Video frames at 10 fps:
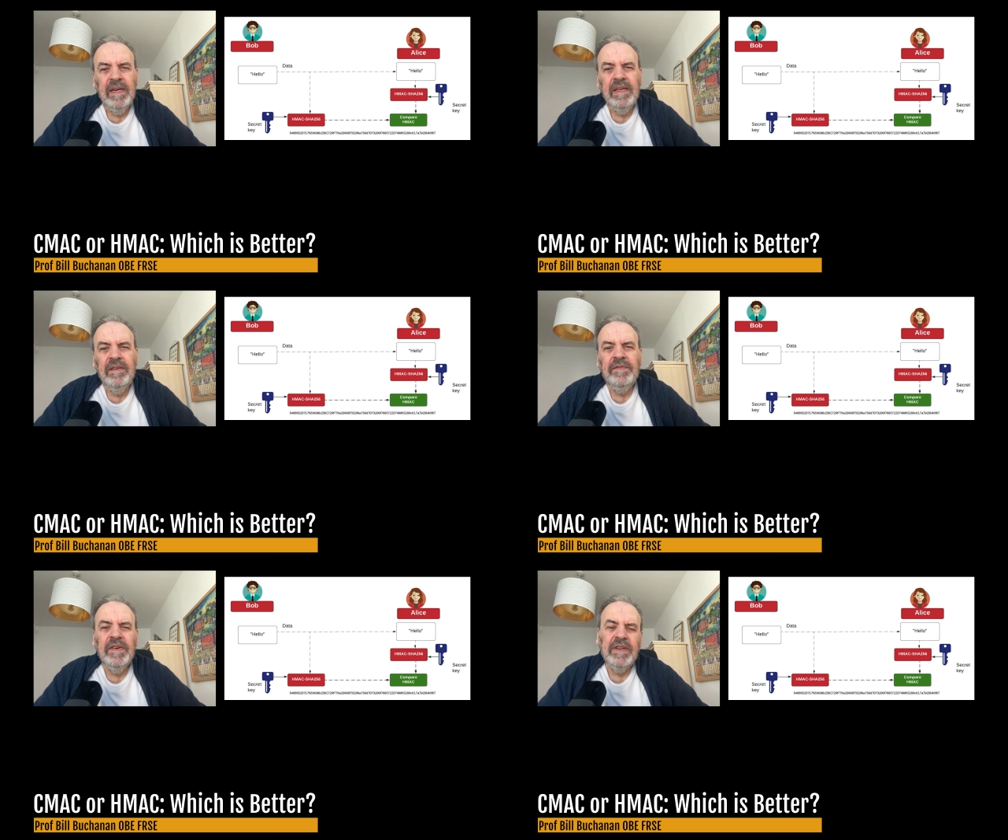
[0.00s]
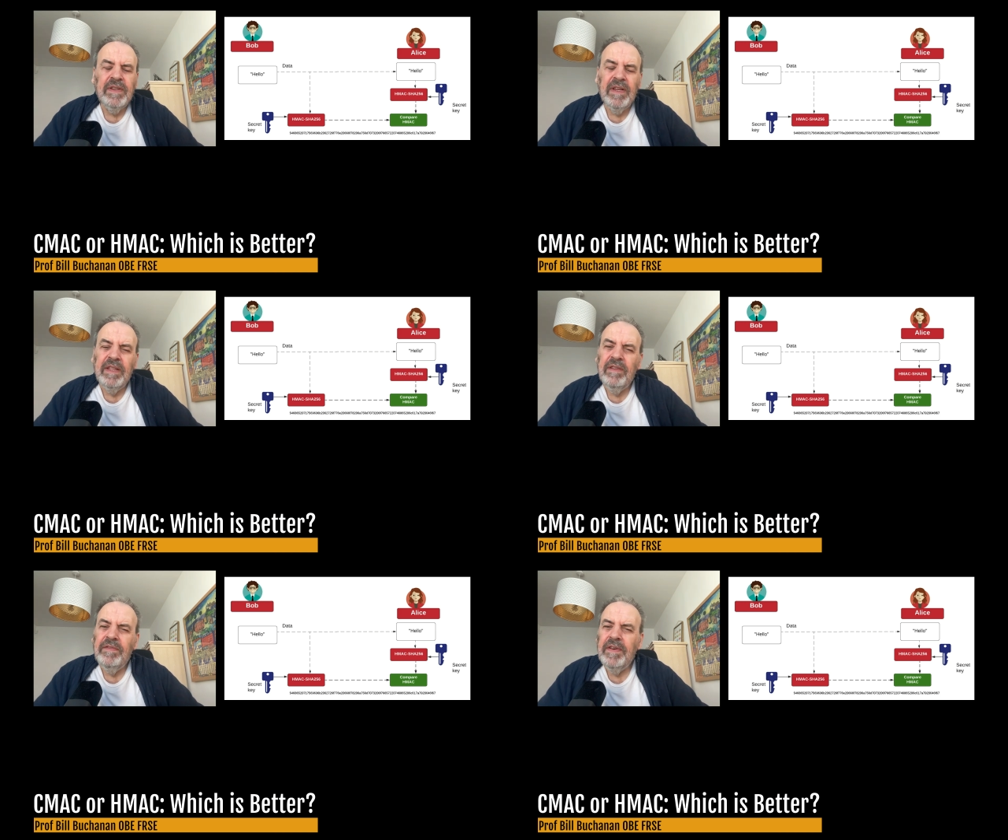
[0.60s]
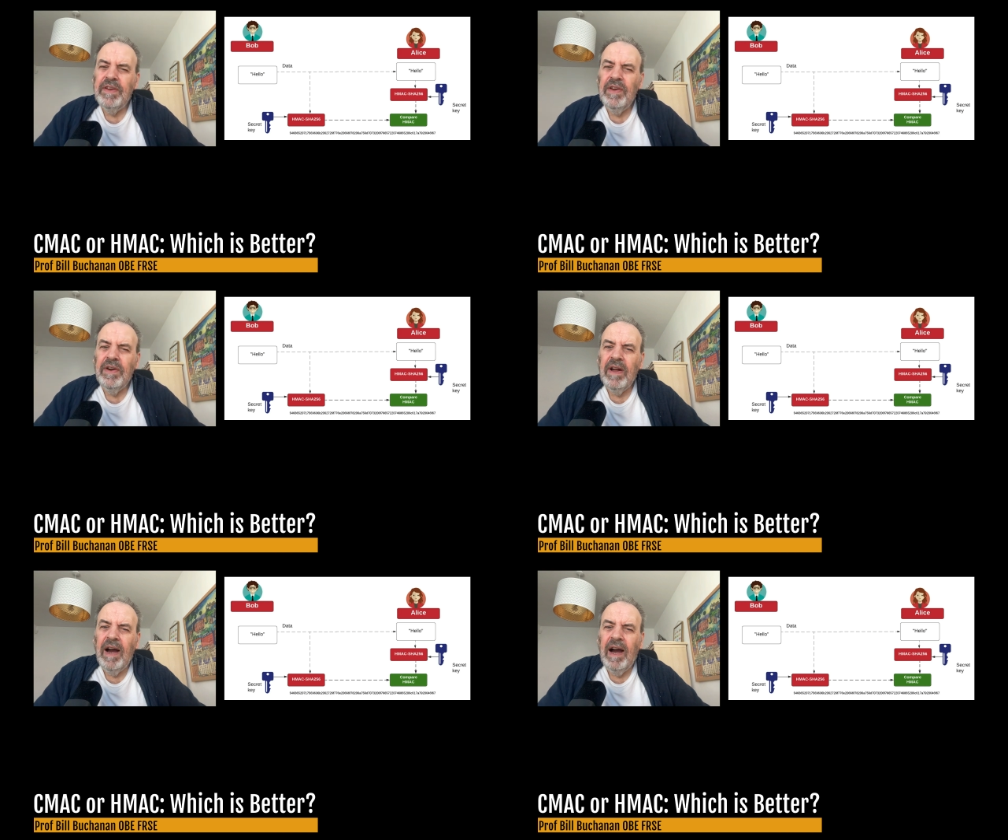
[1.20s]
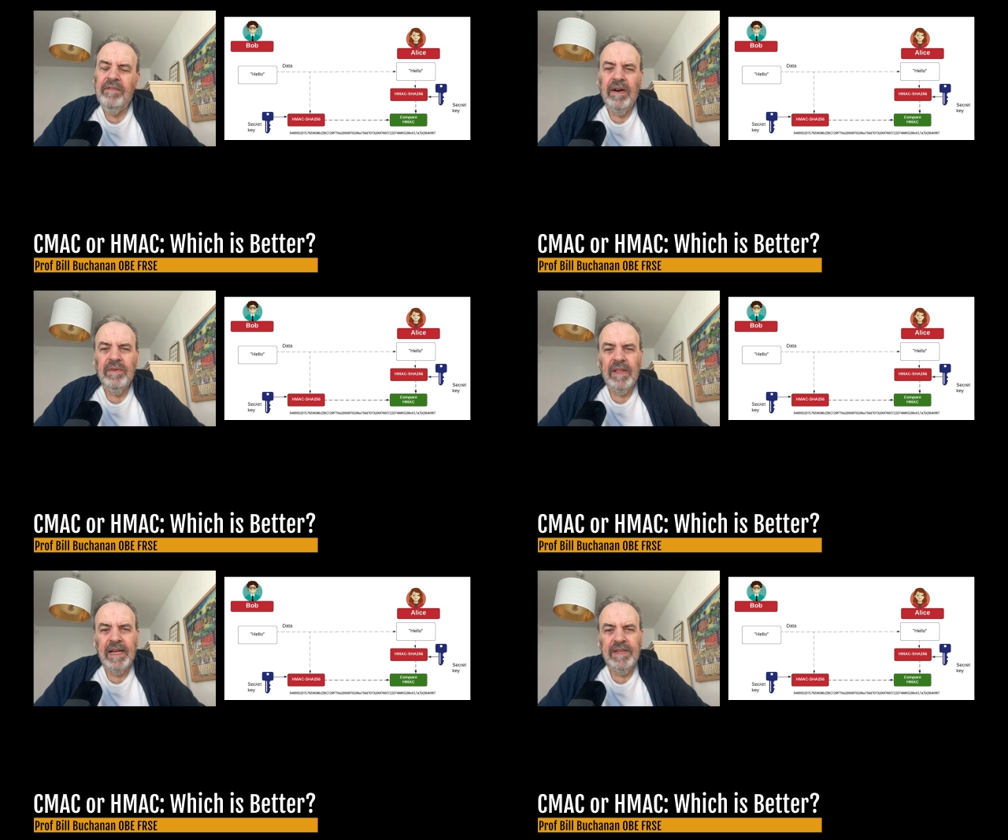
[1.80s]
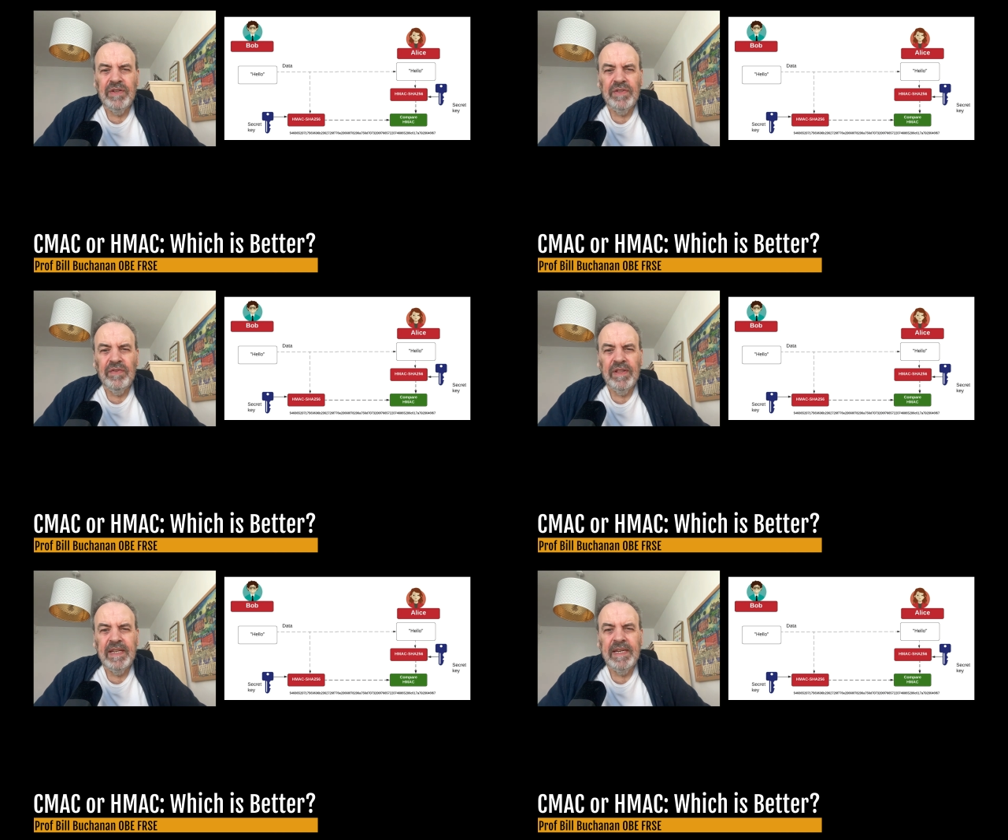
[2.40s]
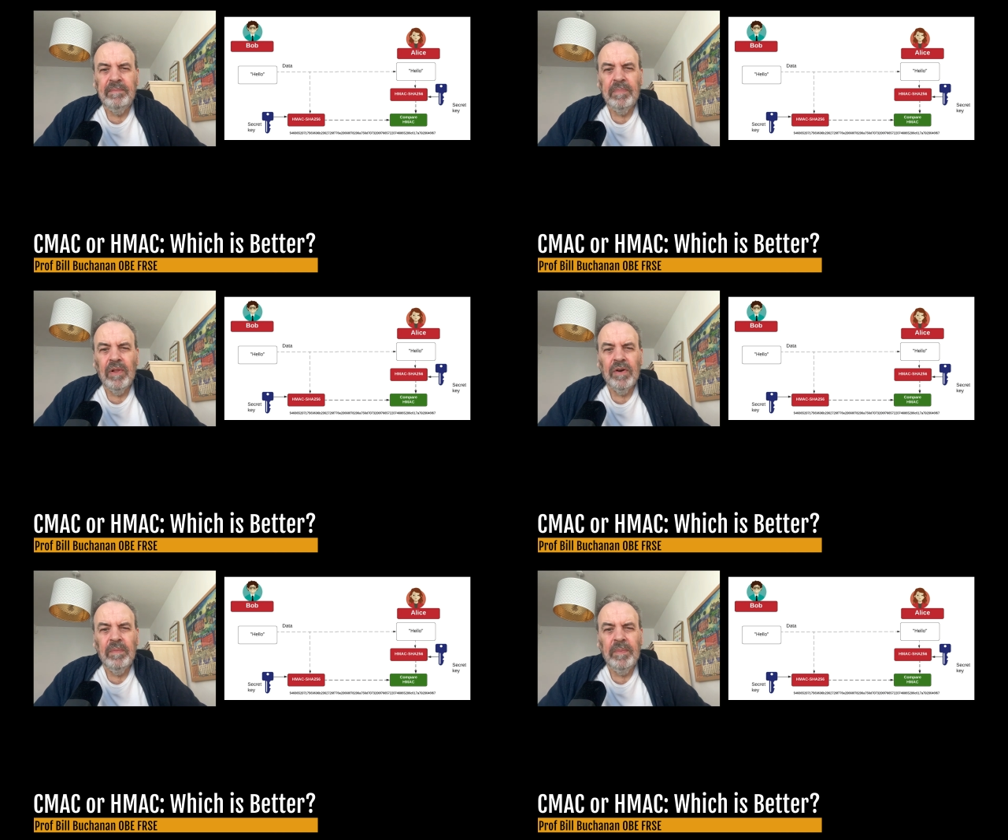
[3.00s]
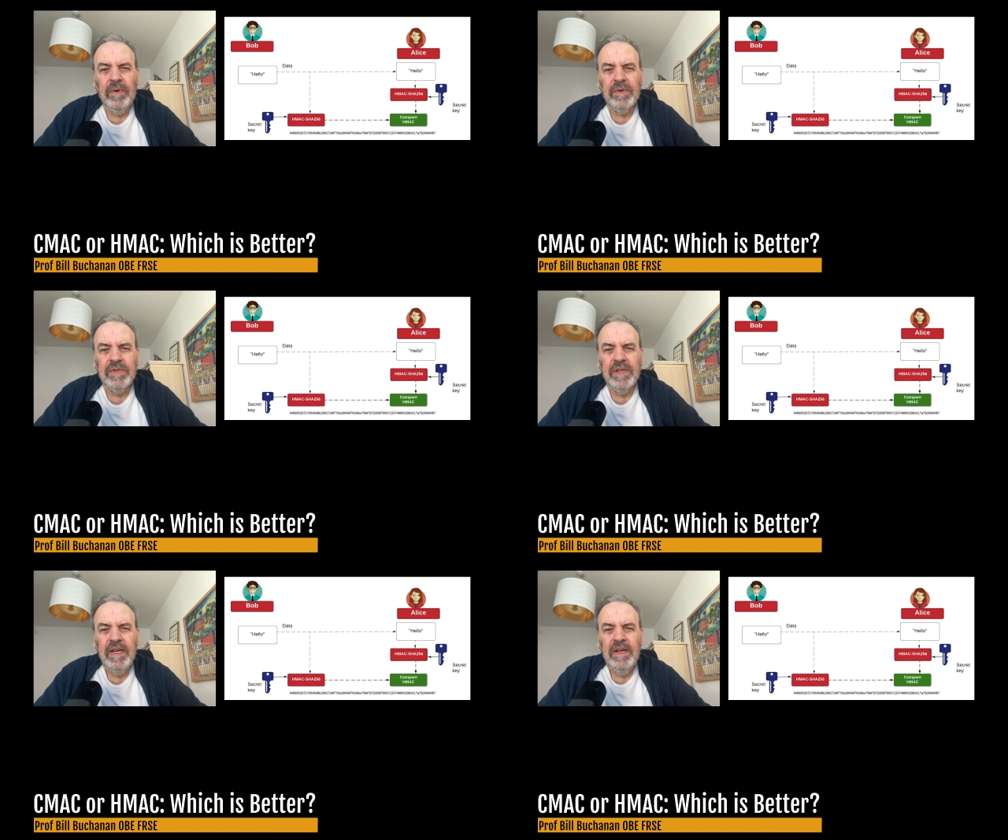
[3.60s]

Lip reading: In the figure I've outlined on the related blog post,